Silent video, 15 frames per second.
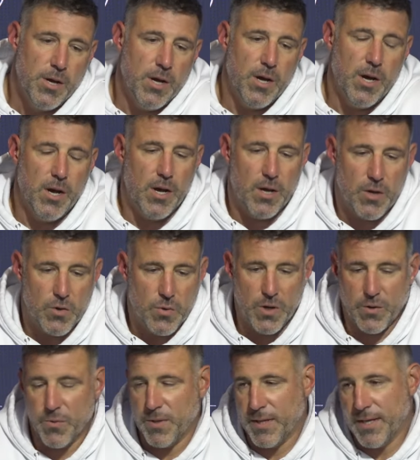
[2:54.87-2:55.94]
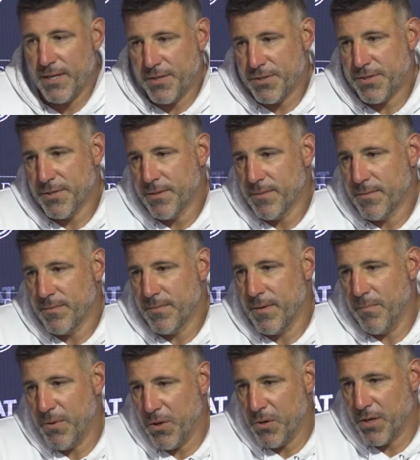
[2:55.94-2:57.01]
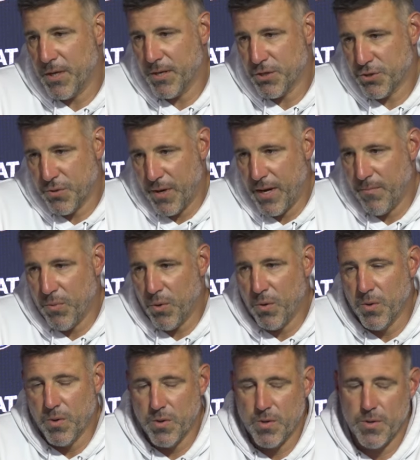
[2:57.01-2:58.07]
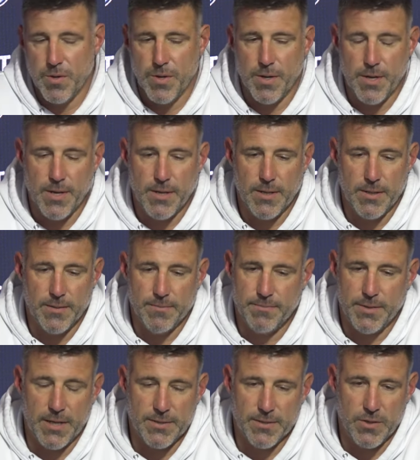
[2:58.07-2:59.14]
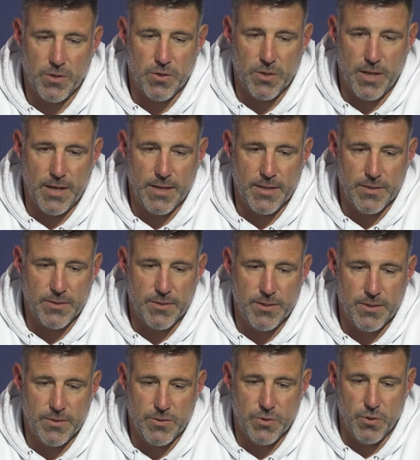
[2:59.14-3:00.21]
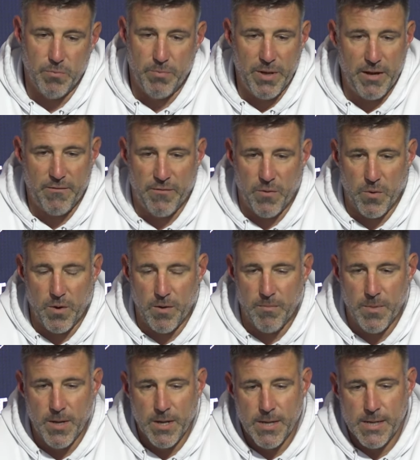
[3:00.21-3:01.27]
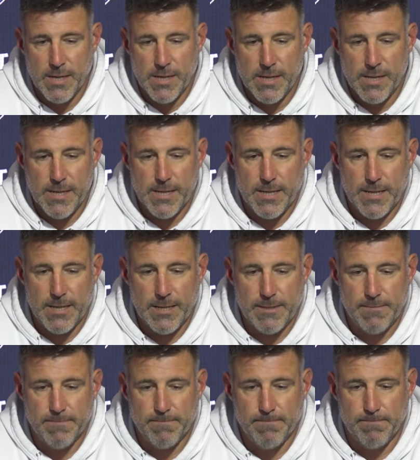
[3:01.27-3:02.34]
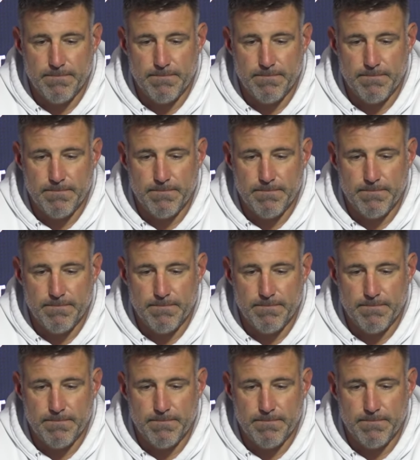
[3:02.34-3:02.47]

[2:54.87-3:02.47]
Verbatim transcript: uh, quick release, the ability to scramble. Uh, doesn't look like it's it's too big for him. Um,